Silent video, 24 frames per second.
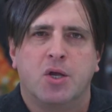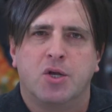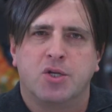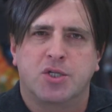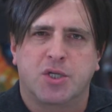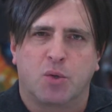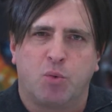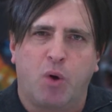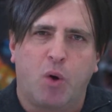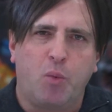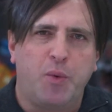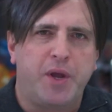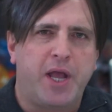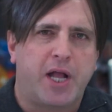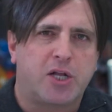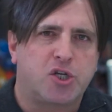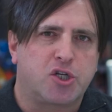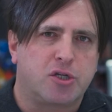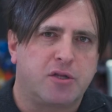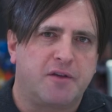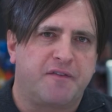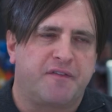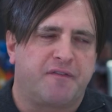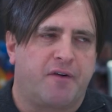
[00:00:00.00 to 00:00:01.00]
So what we
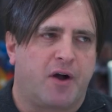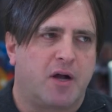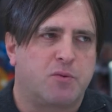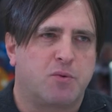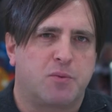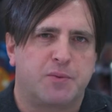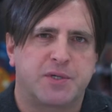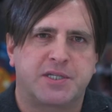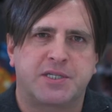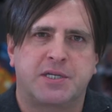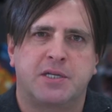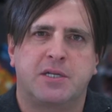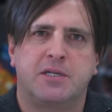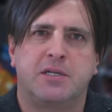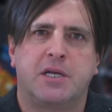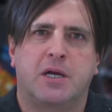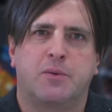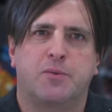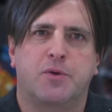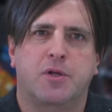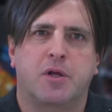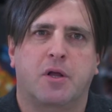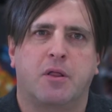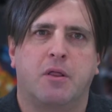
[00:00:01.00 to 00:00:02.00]
actually find when we're sitting
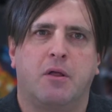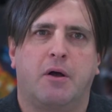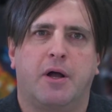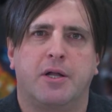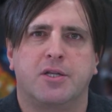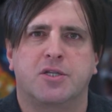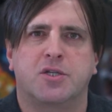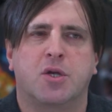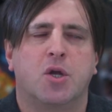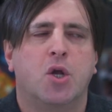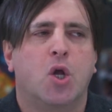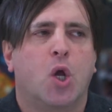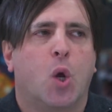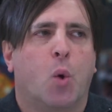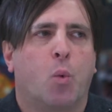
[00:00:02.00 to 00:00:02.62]
down with clients,